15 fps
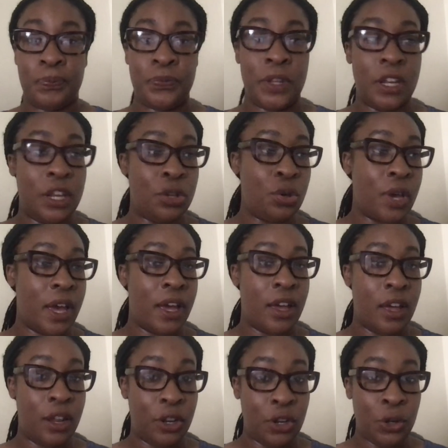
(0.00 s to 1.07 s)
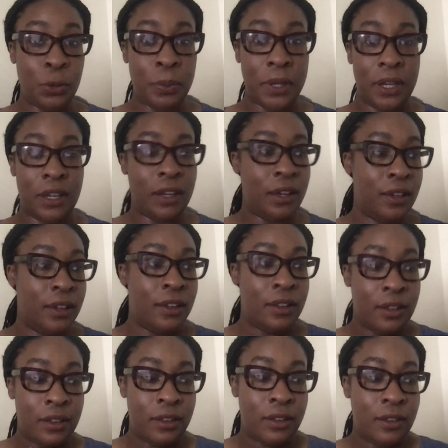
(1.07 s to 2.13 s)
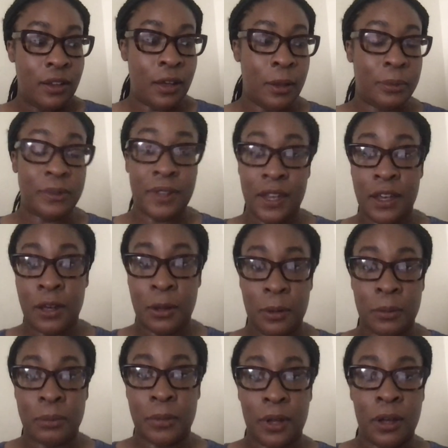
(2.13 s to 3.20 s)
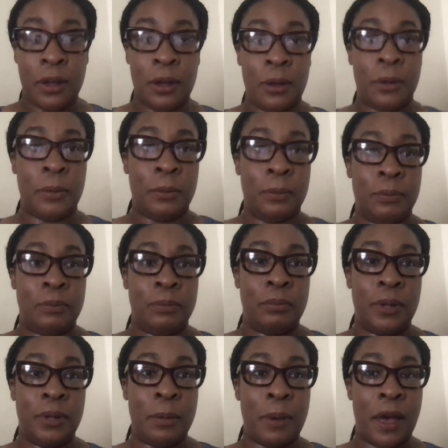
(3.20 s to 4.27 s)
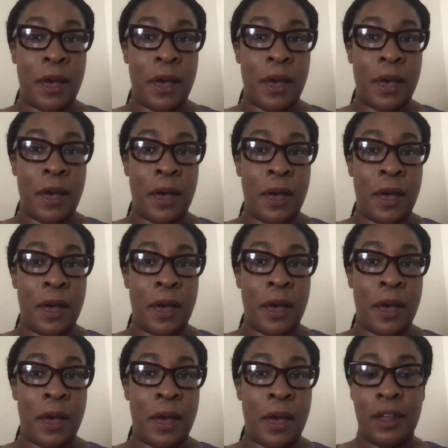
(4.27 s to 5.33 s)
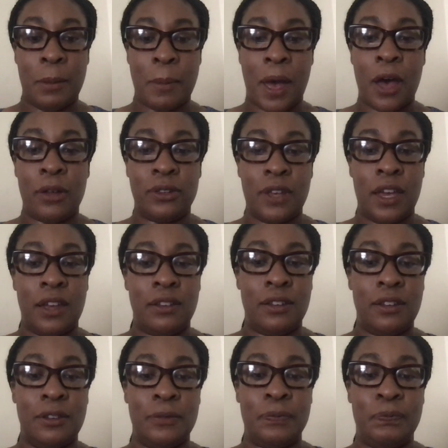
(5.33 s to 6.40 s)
And then you got a newbie, Sam, played by, is his name Miles Caton?